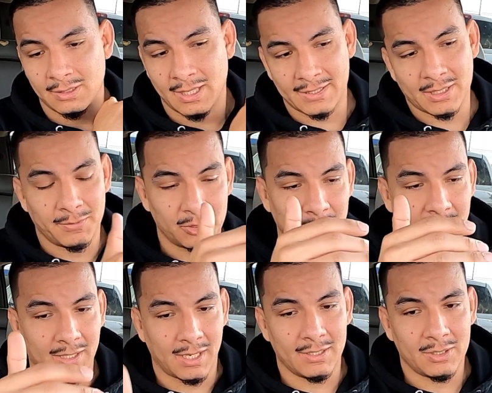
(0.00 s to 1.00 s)
that's how much
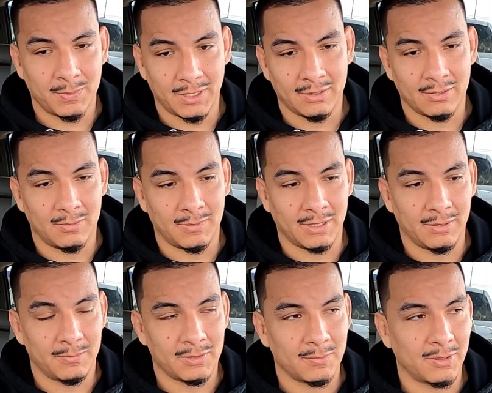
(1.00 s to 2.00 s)
money I spent on
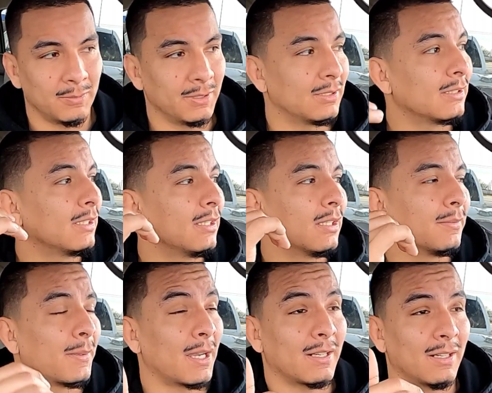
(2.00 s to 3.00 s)
my Suburban.
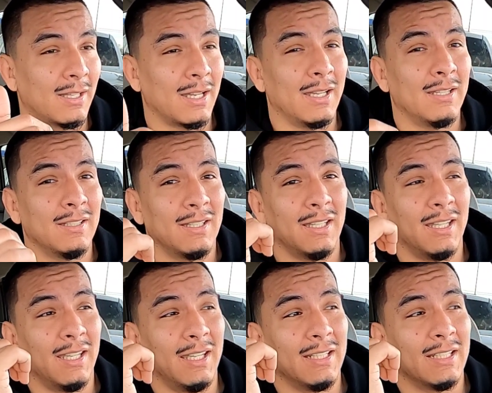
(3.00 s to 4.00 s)
I'm not gonna lie,
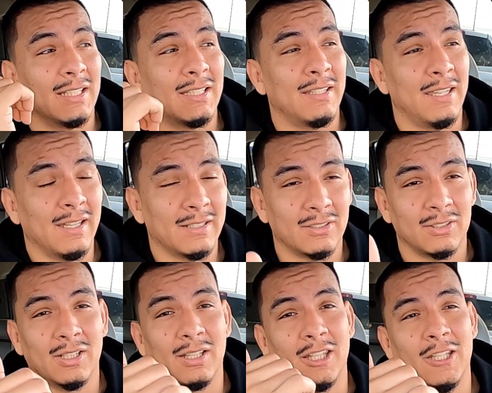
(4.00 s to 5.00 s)
it
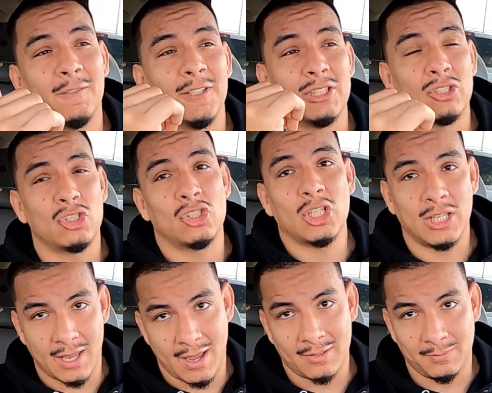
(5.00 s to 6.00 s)
kicked the living
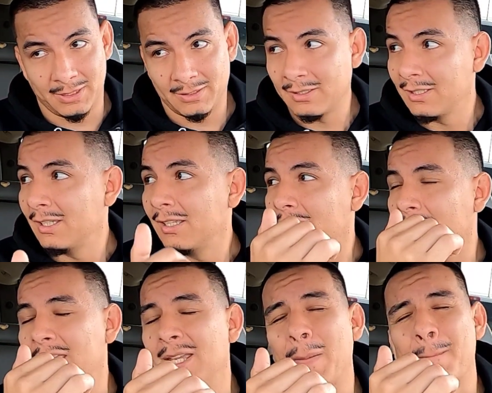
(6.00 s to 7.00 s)
shit out of me.
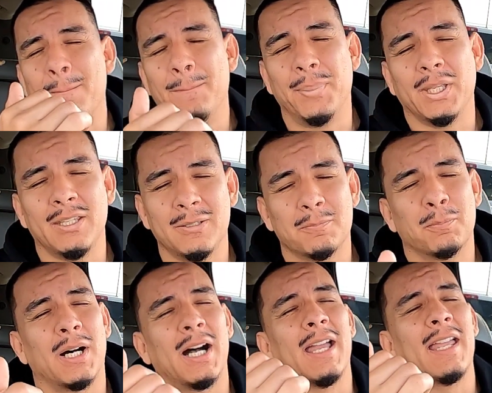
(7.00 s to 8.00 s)
It beat
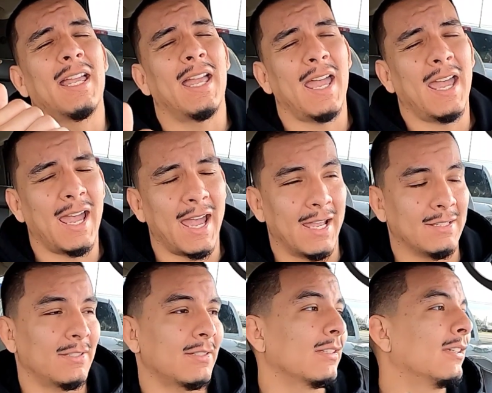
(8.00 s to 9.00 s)
my
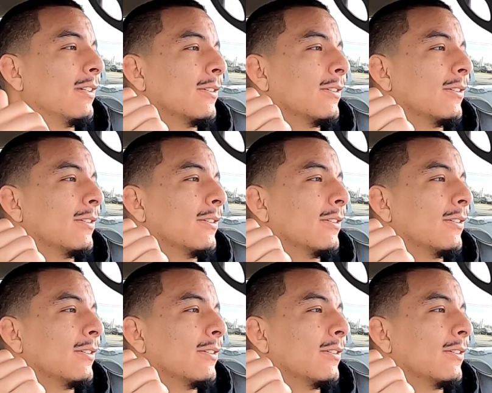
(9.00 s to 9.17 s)
ass.